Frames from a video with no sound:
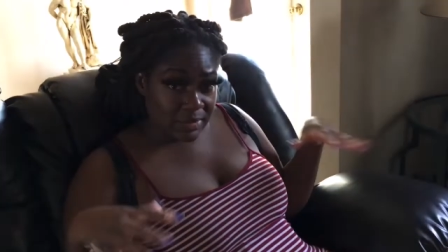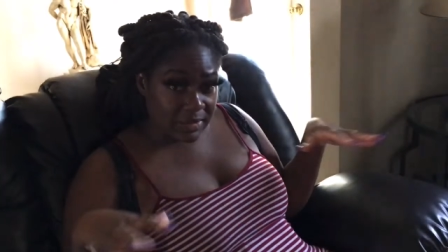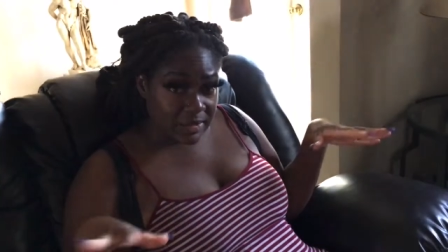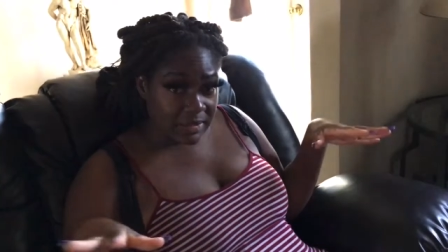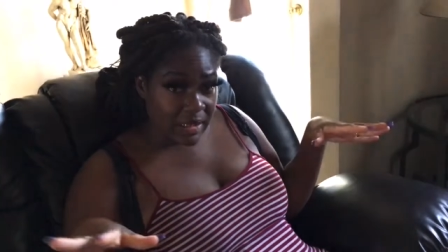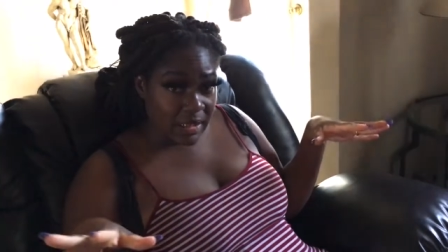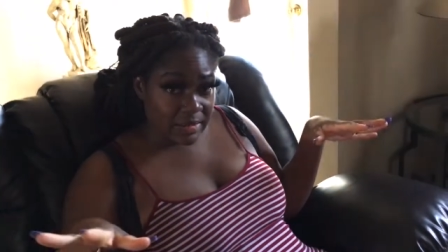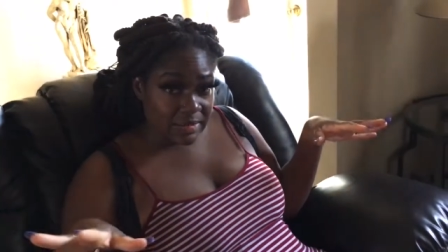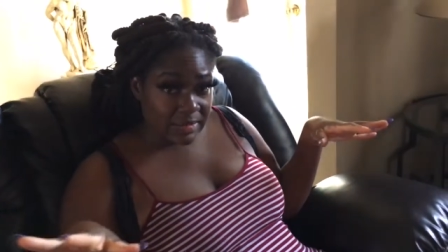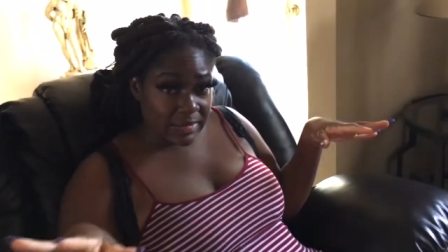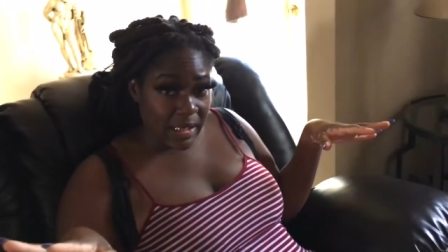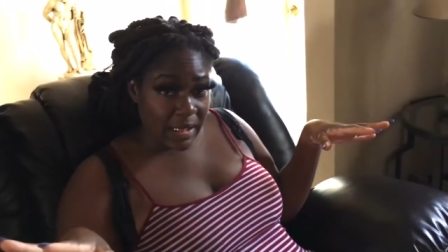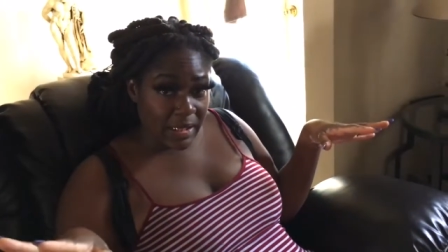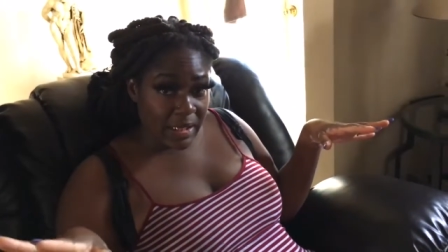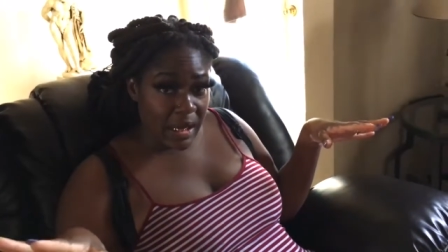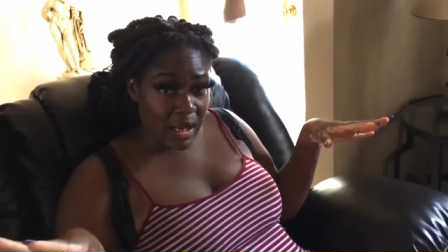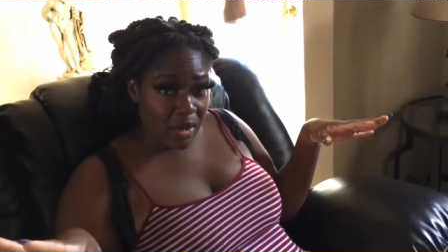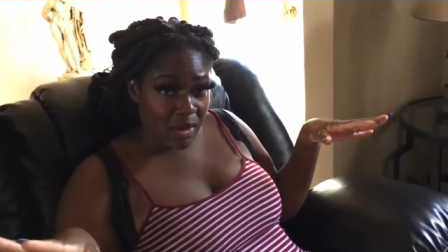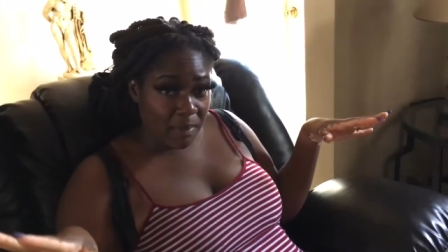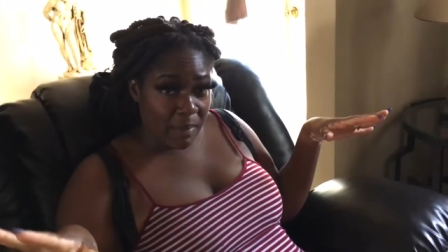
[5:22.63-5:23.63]
see I sat
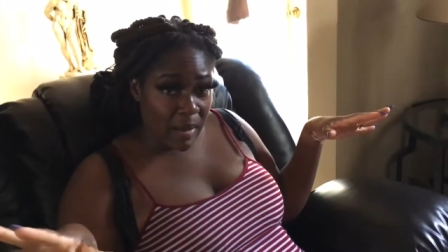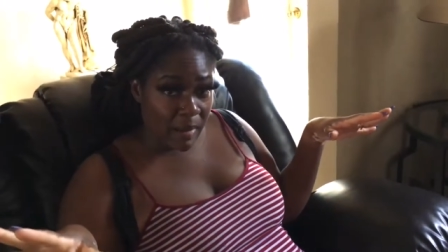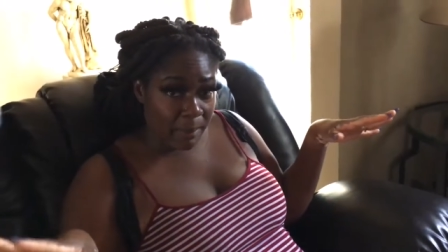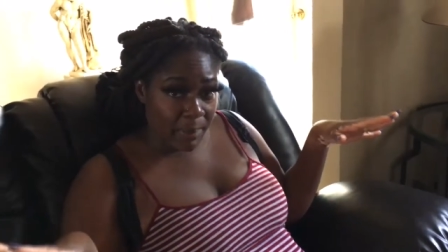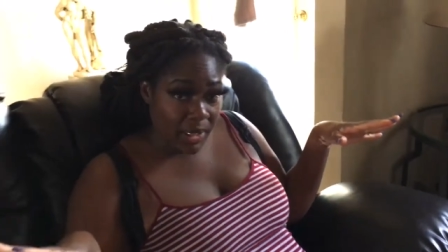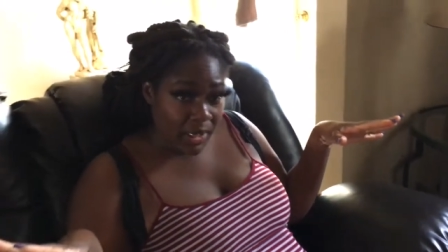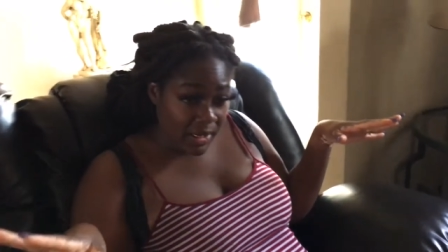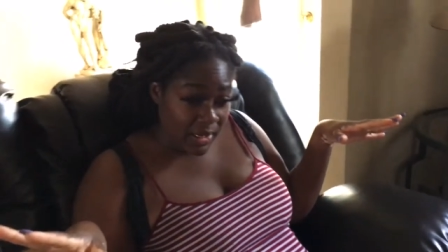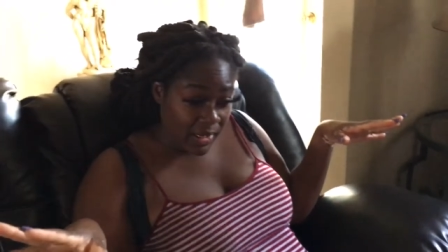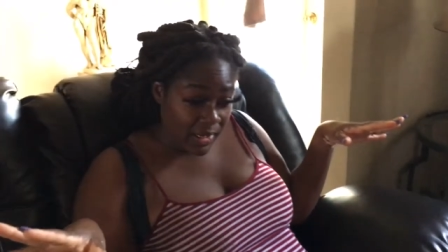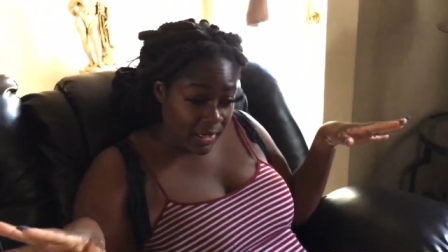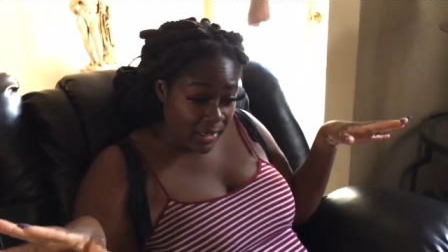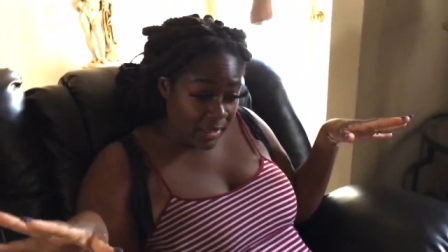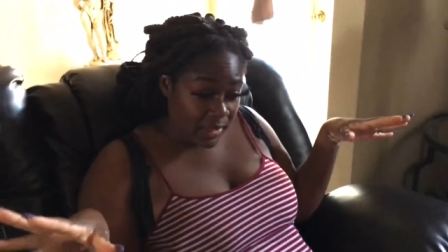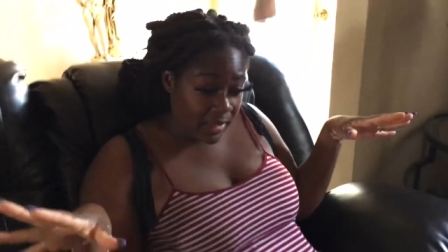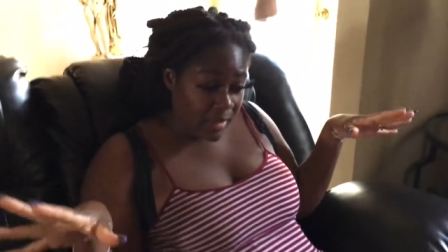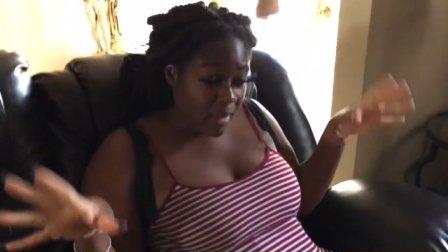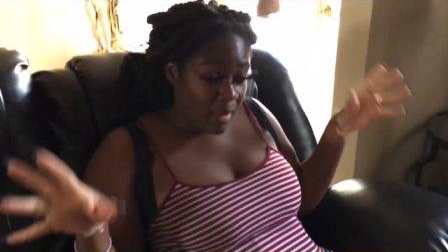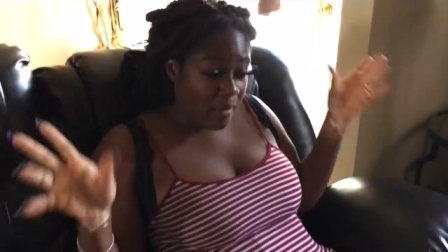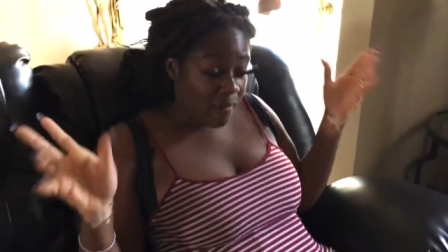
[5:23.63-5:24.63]
down on my butt
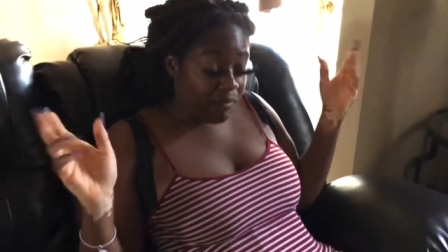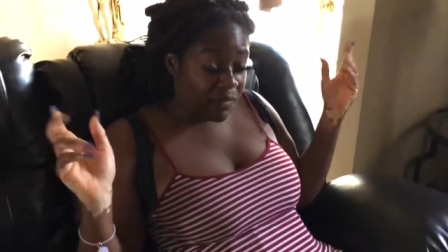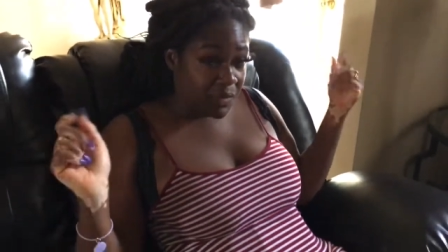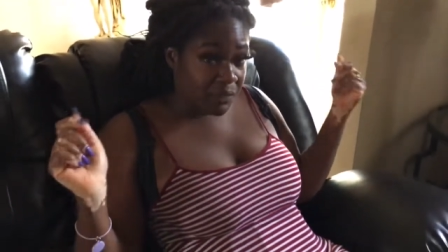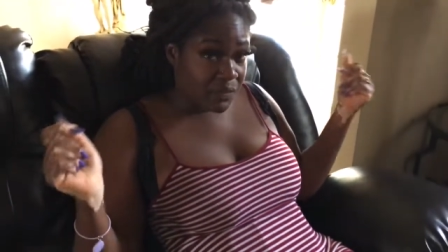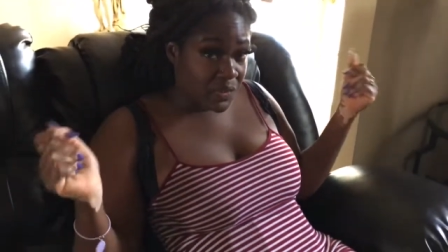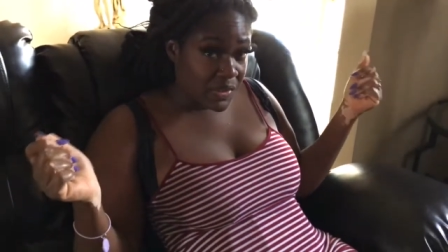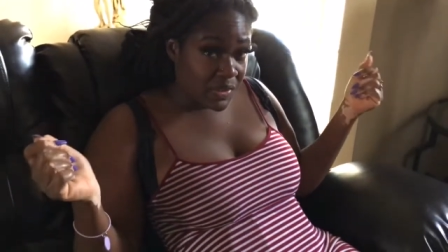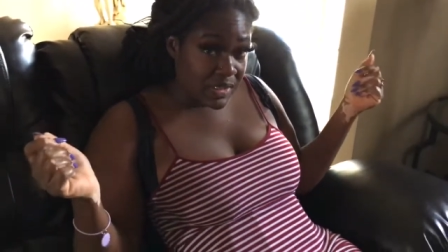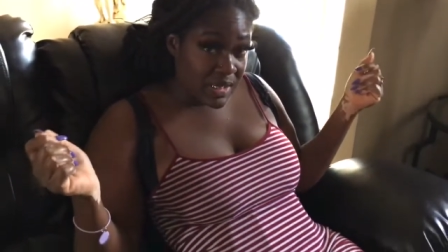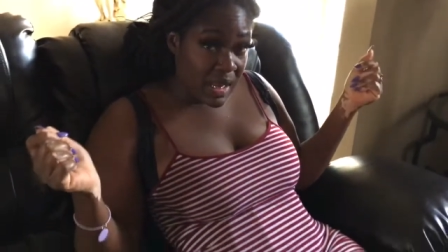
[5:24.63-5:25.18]
for the first